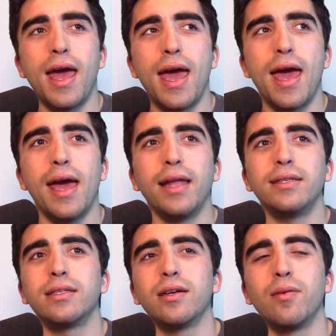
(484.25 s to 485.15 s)

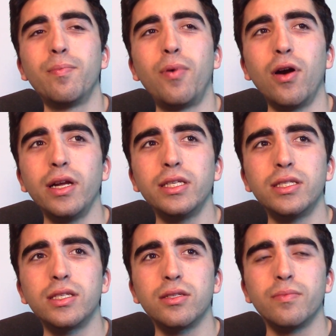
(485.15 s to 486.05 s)
and
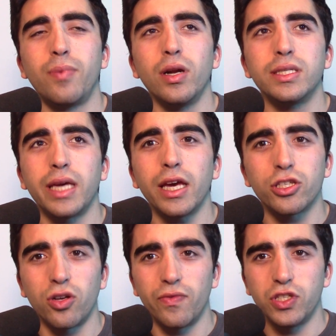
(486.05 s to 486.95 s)
Barty's kick
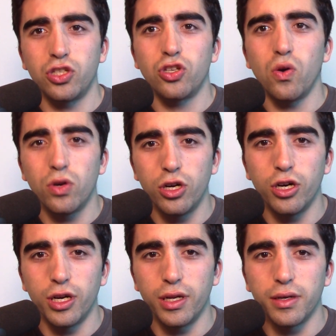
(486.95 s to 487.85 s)
serve is so
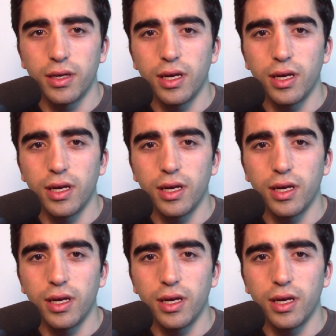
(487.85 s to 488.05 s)
good